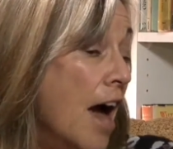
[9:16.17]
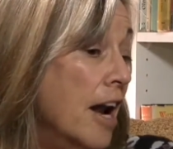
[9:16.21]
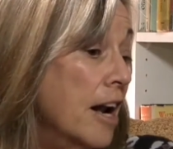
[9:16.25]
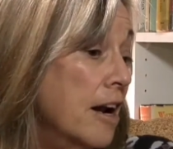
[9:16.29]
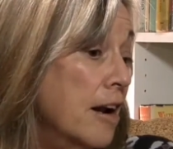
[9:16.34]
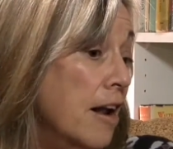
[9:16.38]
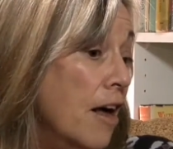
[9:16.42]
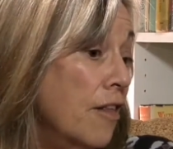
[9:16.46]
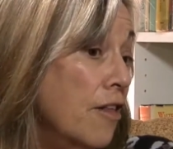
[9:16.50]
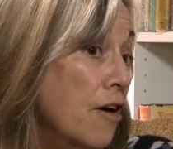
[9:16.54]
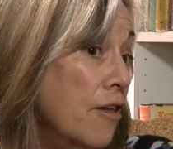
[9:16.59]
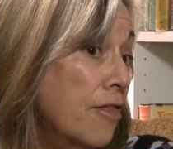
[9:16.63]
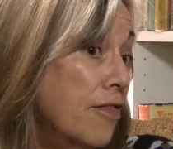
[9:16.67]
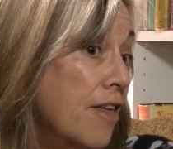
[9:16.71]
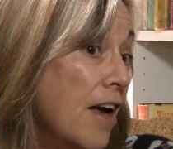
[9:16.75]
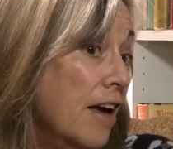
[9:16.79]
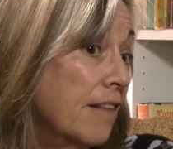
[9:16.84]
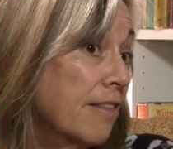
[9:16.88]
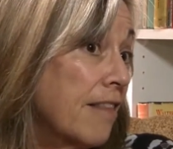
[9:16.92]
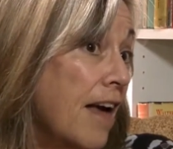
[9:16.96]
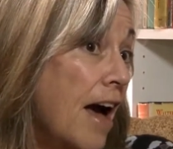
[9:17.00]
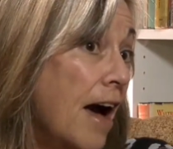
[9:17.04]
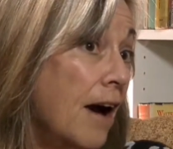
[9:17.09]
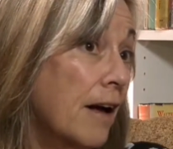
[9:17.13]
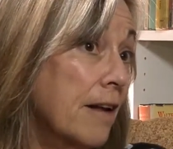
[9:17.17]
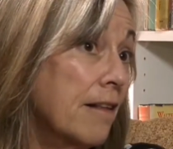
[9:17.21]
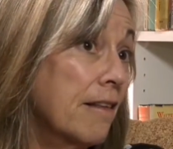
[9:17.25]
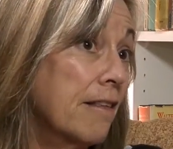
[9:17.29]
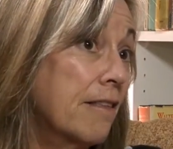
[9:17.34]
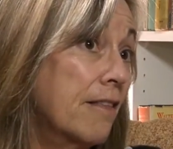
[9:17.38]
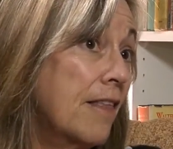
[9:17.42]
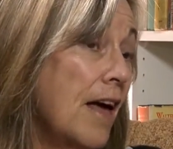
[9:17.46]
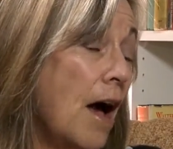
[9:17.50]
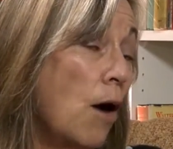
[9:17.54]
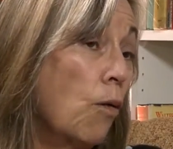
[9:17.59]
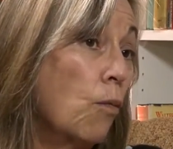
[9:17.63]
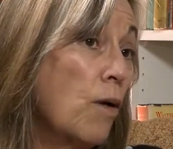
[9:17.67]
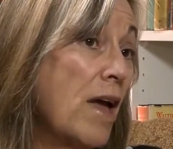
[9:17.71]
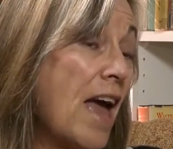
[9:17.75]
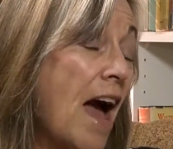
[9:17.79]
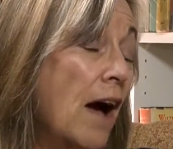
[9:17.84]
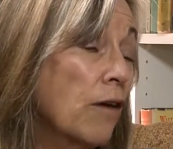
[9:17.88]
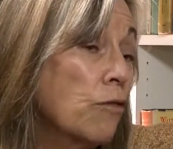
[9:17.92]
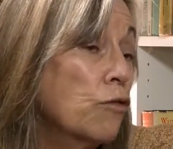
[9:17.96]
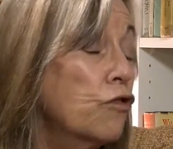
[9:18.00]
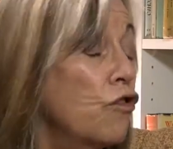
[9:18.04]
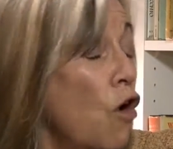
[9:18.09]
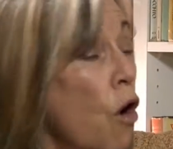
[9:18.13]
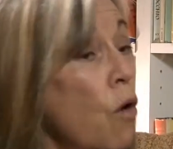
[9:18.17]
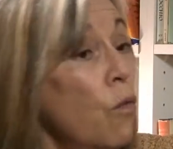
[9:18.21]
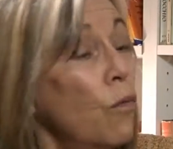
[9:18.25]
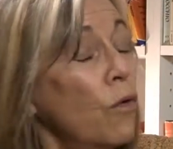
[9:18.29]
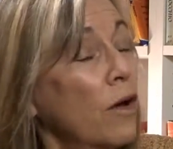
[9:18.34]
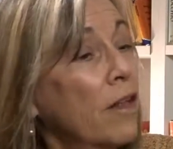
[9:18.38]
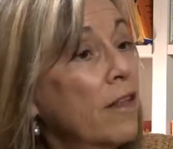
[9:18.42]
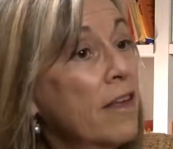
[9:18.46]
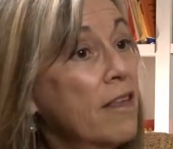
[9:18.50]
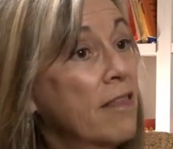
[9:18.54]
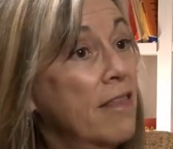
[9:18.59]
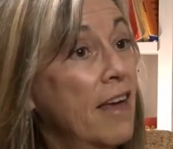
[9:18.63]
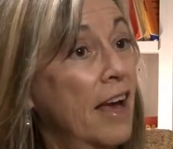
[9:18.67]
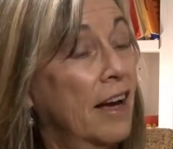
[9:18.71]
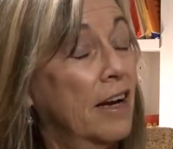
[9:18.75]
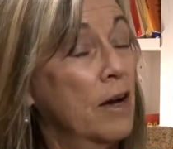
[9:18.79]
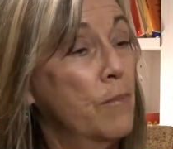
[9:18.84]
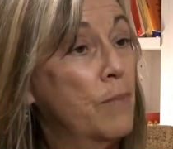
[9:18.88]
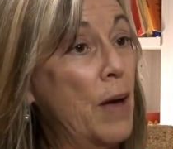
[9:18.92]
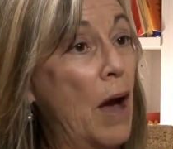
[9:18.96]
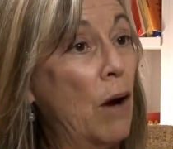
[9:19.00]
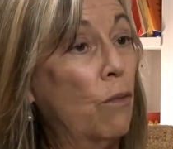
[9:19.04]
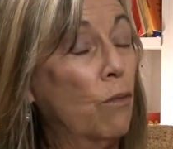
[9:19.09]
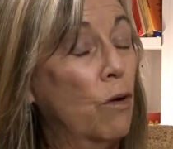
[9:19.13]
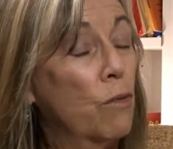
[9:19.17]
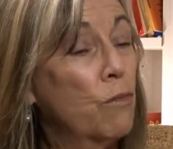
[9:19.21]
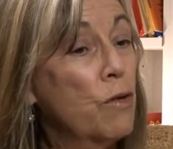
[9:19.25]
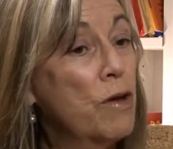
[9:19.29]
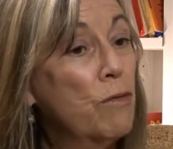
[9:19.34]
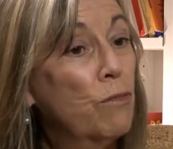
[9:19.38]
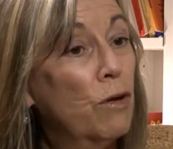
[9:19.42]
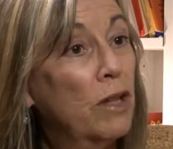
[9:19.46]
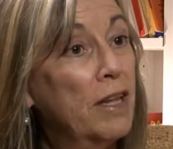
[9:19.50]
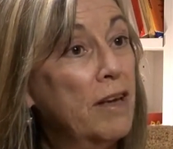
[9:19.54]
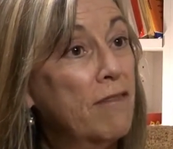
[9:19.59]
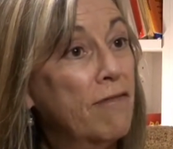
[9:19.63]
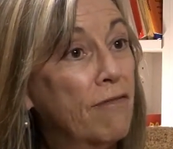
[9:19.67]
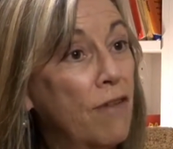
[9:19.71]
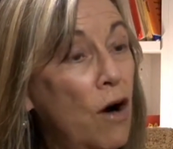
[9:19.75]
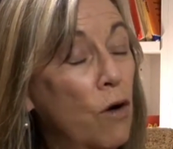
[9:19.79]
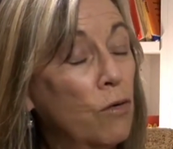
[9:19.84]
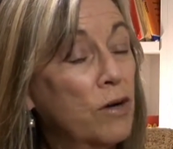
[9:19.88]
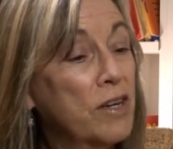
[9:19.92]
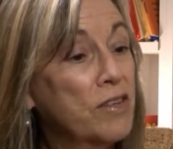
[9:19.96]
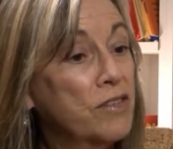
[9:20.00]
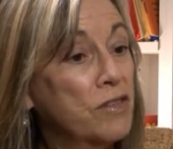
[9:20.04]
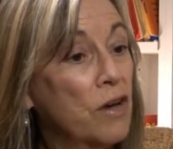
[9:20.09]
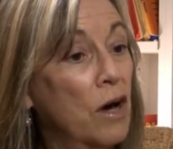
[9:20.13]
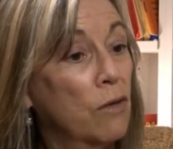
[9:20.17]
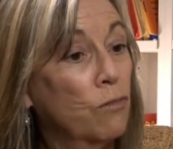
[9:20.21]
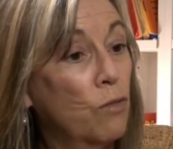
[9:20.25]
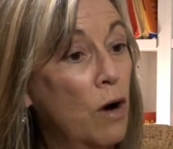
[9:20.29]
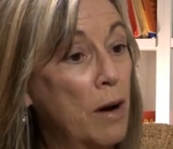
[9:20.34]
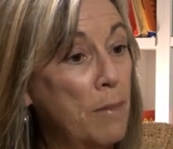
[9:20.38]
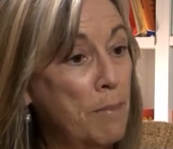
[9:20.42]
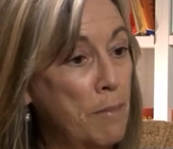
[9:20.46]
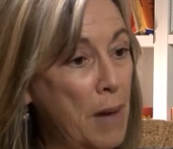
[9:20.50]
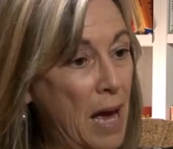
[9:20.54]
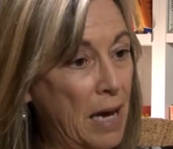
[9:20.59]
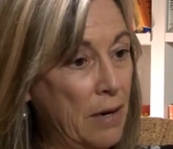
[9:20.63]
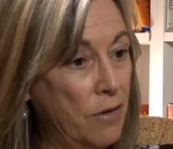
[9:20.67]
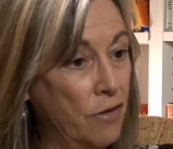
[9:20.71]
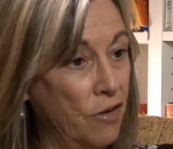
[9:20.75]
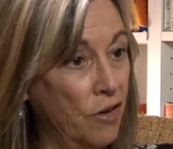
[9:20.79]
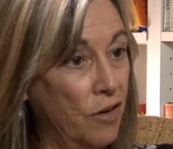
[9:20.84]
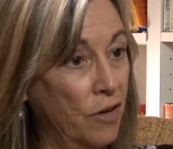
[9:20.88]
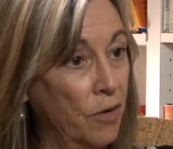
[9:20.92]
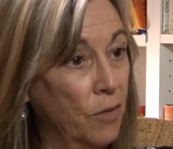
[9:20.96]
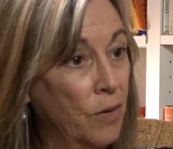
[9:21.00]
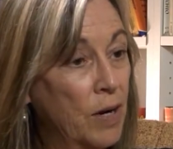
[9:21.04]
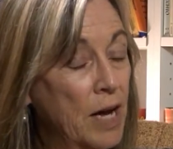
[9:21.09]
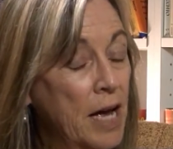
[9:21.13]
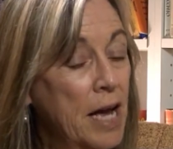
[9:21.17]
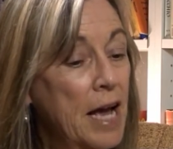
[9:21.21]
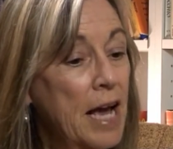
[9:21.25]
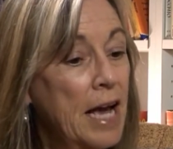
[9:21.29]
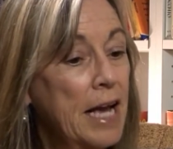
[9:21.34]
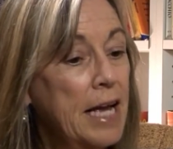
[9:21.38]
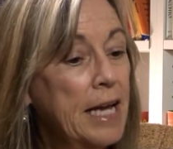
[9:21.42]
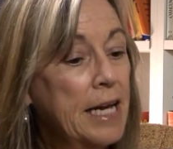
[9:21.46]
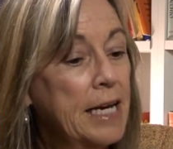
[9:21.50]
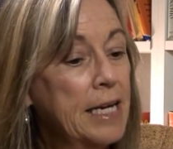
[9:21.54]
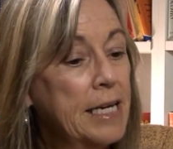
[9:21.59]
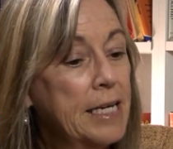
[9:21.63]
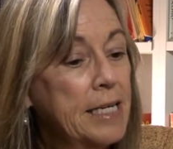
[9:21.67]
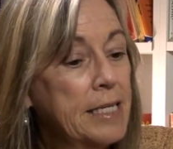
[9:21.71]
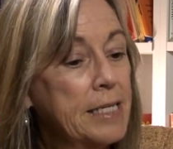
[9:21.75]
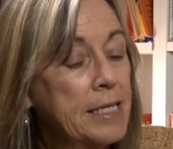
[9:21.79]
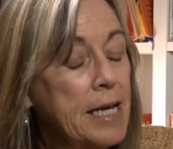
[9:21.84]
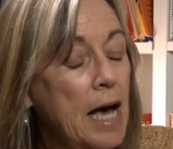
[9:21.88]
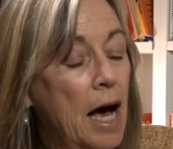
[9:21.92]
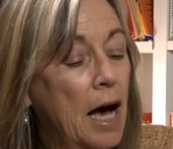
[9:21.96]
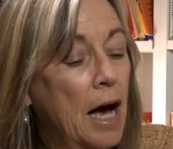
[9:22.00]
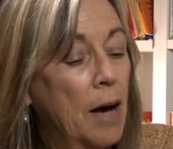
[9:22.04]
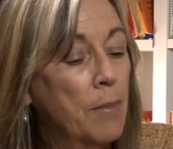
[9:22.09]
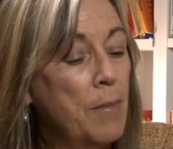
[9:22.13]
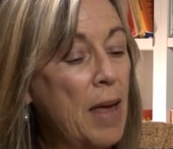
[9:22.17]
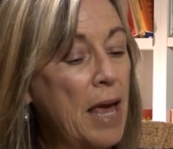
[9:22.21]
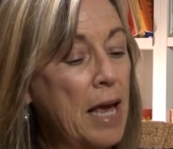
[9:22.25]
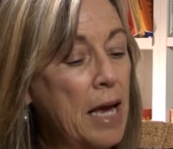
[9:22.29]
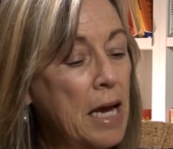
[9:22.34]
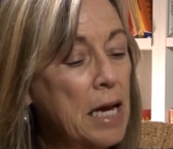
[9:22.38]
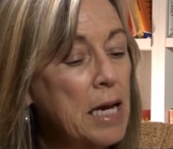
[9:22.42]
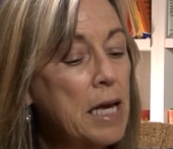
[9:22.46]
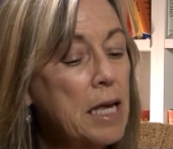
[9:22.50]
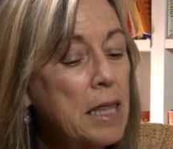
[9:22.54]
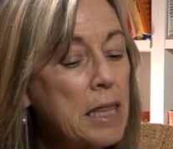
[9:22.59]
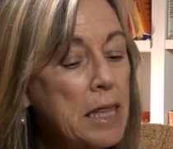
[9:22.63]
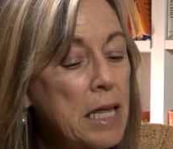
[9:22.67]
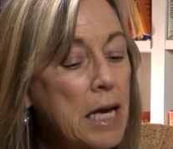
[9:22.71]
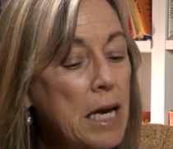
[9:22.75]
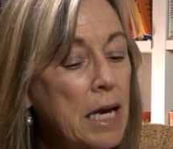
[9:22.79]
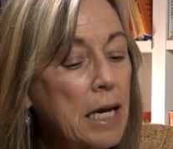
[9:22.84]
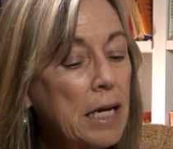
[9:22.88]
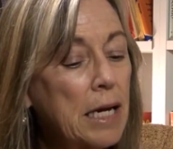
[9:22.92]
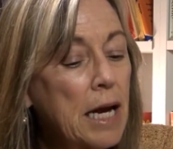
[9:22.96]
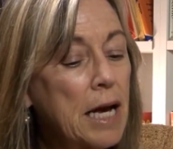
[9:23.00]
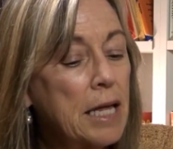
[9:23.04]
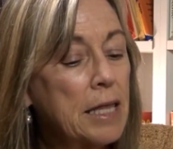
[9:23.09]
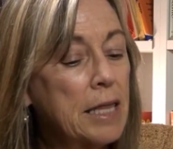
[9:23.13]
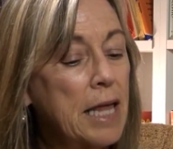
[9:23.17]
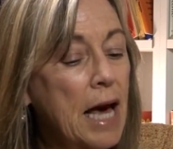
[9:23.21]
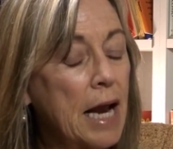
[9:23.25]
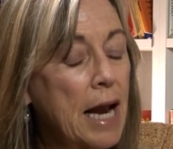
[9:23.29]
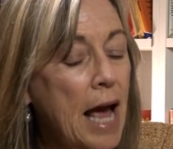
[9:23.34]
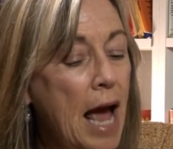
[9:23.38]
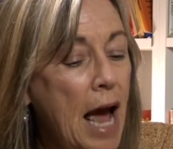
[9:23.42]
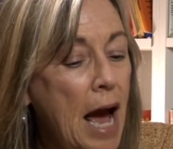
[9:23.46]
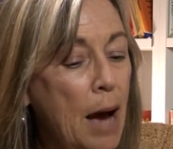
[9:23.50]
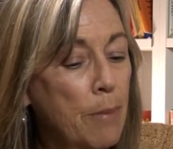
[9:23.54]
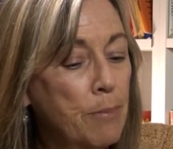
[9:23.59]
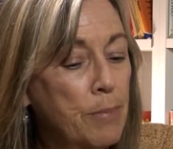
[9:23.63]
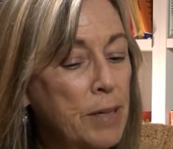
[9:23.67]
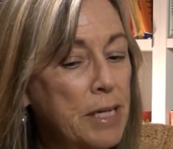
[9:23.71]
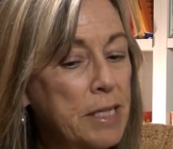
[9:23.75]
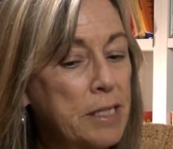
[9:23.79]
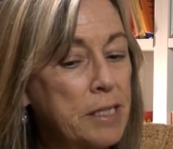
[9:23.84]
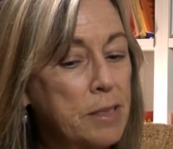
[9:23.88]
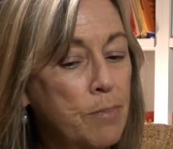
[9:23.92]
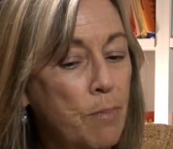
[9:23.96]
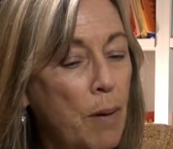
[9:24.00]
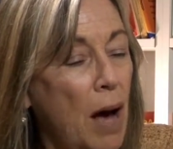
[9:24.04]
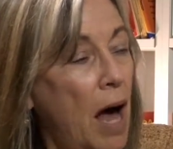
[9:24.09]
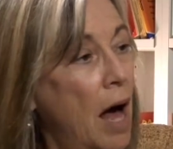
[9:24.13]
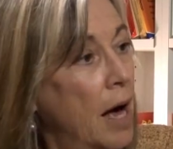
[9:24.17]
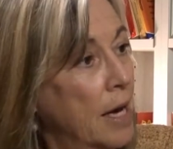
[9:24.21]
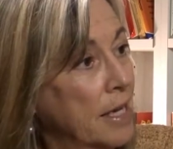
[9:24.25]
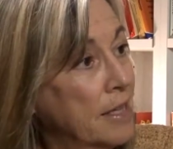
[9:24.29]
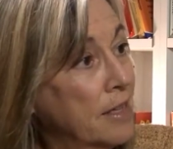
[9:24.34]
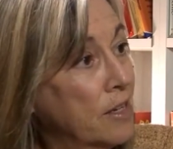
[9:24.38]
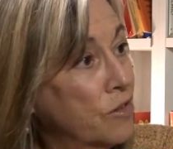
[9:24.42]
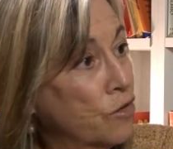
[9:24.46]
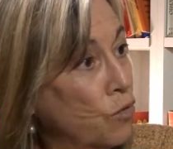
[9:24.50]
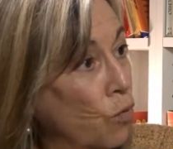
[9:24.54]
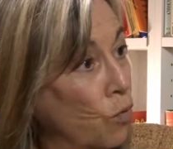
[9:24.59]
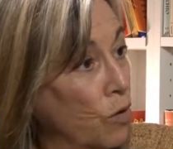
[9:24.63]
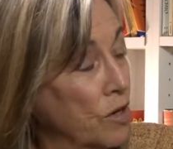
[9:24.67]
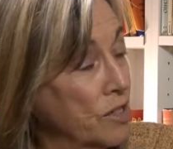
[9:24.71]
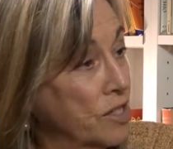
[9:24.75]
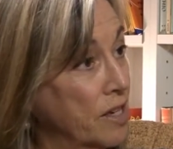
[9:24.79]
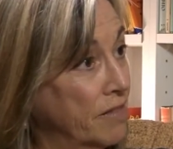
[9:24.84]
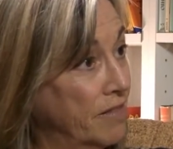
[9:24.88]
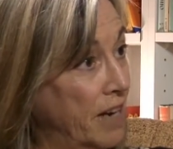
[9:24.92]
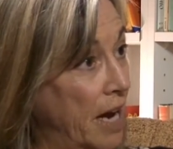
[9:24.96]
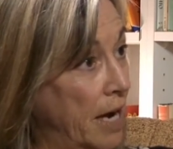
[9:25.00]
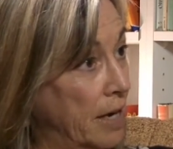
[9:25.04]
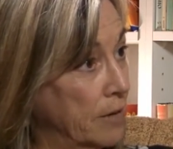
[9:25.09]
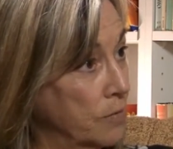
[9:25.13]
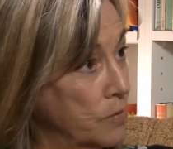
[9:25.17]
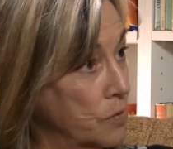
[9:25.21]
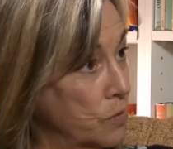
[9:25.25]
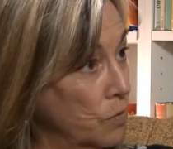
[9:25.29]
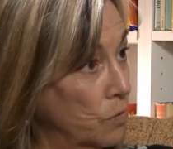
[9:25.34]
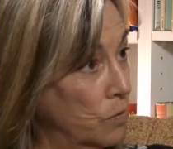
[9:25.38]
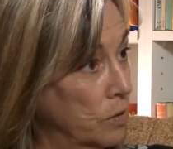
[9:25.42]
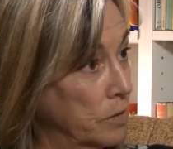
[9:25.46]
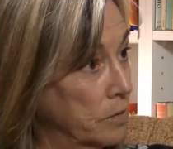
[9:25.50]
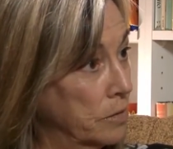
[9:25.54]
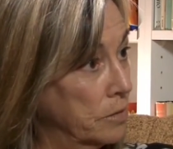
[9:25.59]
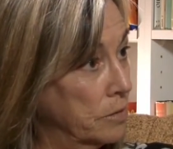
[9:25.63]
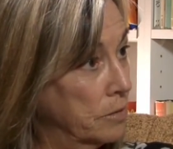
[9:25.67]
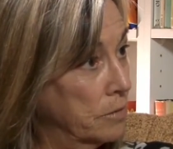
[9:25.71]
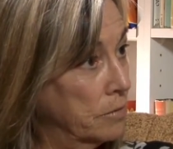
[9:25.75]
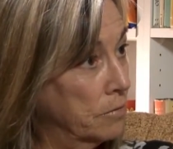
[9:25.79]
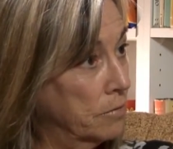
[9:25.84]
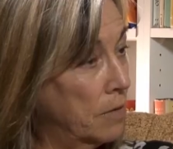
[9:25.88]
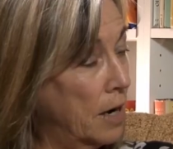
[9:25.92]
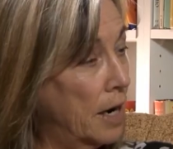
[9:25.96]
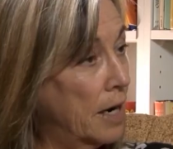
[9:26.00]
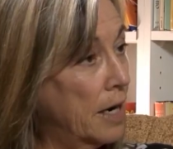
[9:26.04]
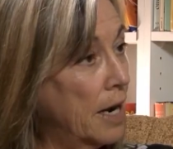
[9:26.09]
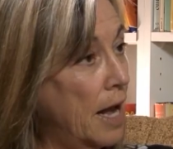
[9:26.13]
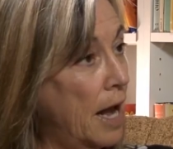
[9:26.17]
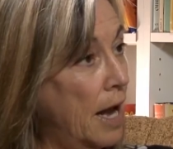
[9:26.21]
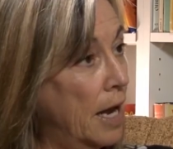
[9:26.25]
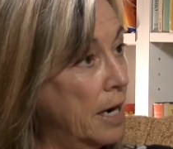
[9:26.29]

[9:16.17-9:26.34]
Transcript: And another thing that that we don't really think about when we really focus on what men do is um, anything that happens behind the doors of a household right?